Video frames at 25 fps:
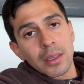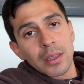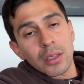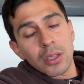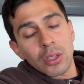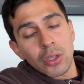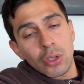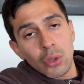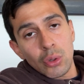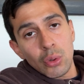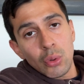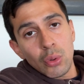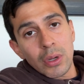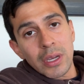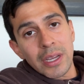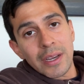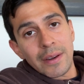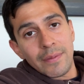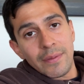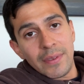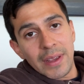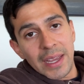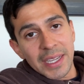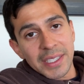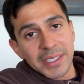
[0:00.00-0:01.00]
you
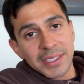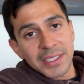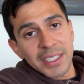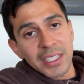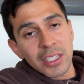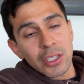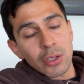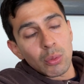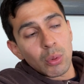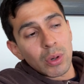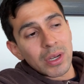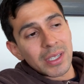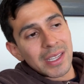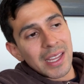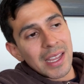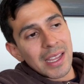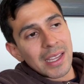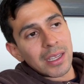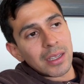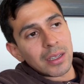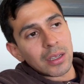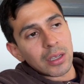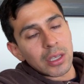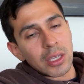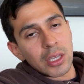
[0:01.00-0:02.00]
investing, you are
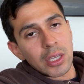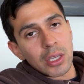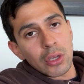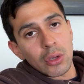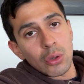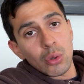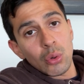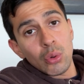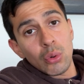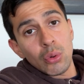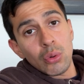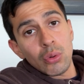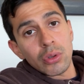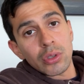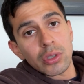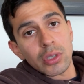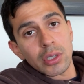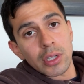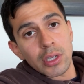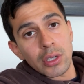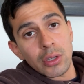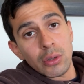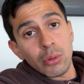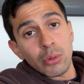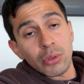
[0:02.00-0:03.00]
taking a huge,
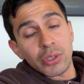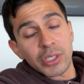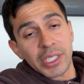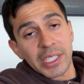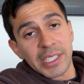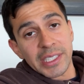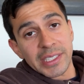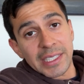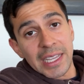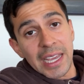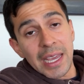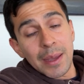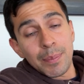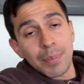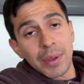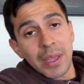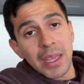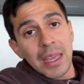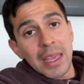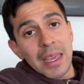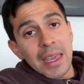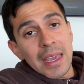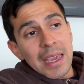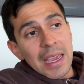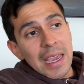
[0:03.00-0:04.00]
huge step.
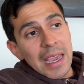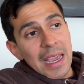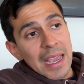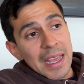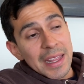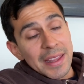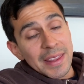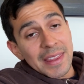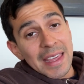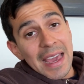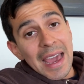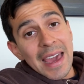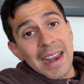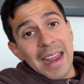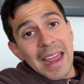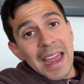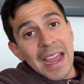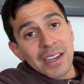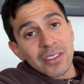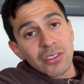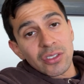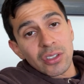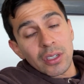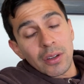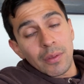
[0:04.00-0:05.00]
And that
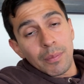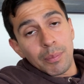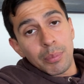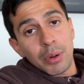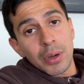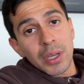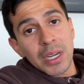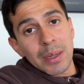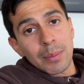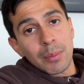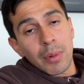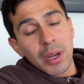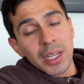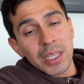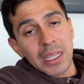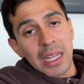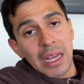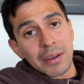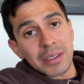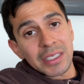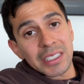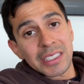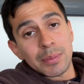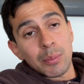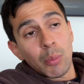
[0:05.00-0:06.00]
action of putting money
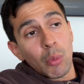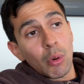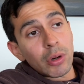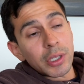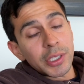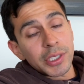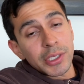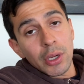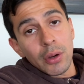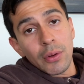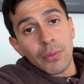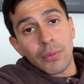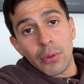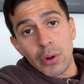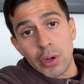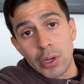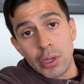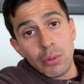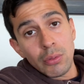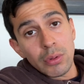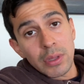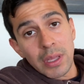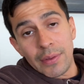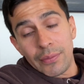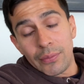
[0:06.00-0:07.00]
down is more so for
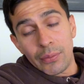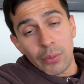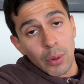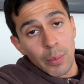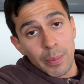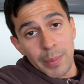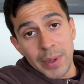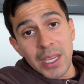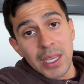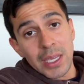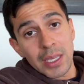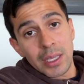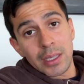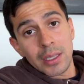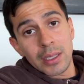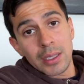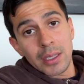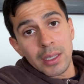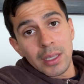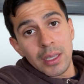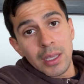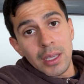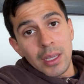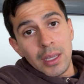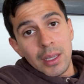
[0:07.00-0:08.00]
you than for me.
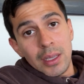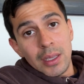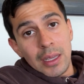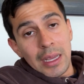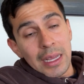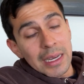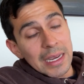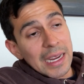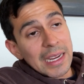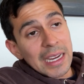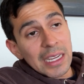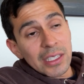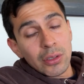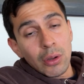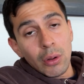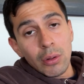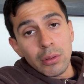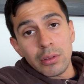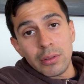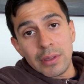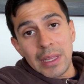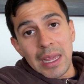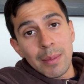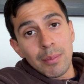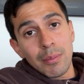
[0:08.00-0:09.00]
Like I told
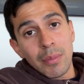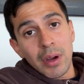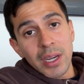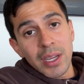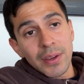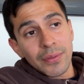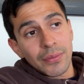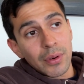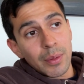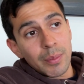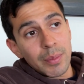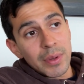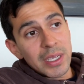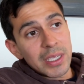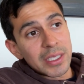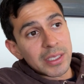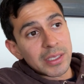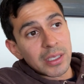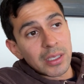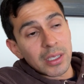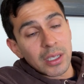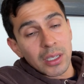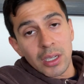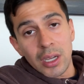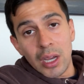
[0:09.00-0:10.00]
you, that money for me is
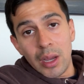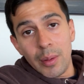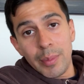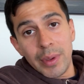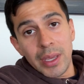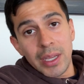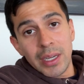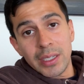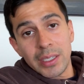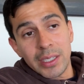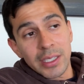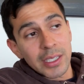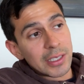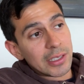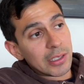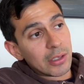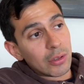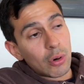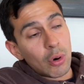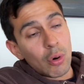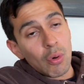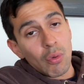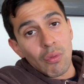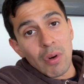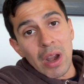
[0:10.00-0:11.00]
going to come in and it's going to
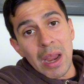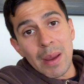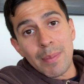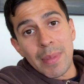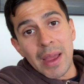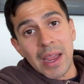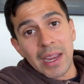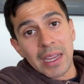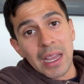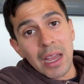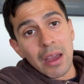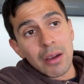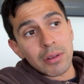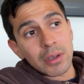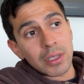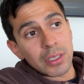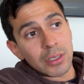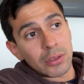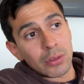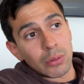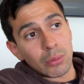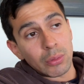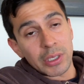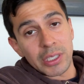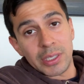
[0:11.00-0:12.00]
go right back out and
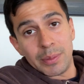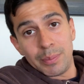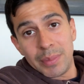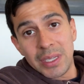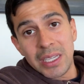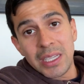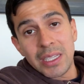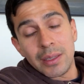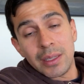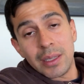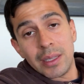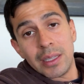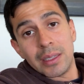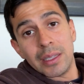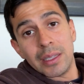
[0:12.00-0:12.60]
towards me